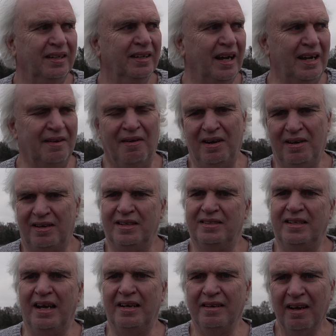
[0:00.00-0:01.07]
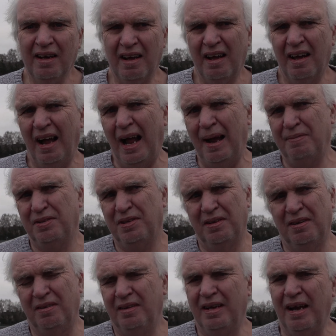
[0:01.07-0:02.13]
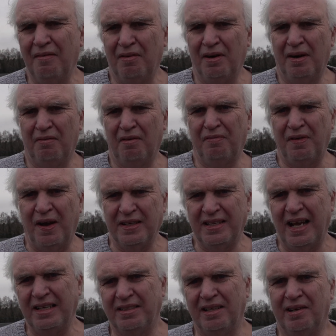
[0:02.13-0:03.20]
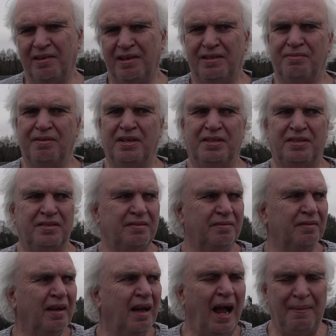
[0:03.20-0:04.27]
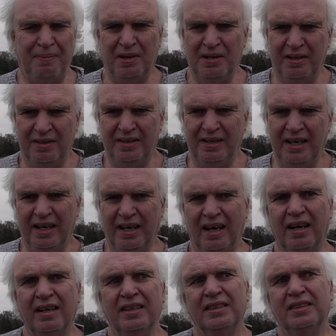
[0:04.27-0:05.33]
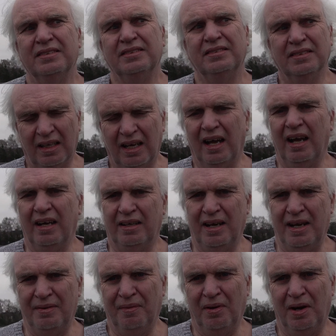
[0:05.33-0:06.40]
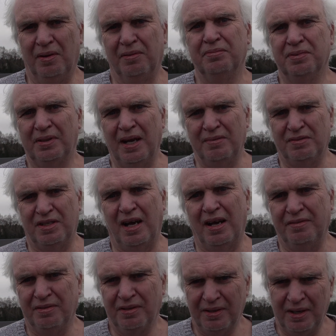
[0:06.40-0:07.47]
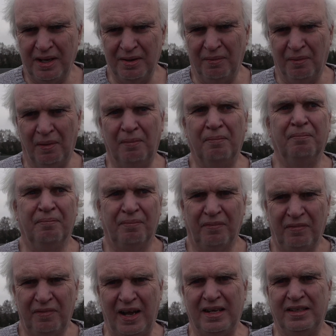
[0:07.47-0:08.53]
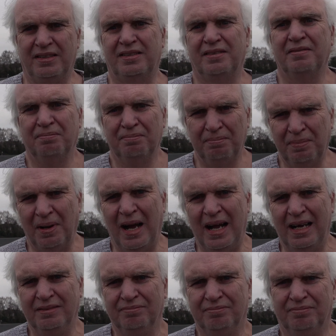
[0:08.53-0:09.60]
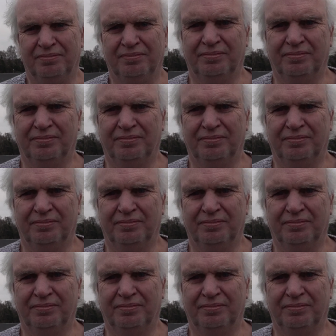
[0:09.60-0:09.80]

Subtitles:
Anyway, like I said, absolutely everyone have a fantastic Christmas, Happy New Year, and keep well, keep safe, keep warm. Thanks, bye.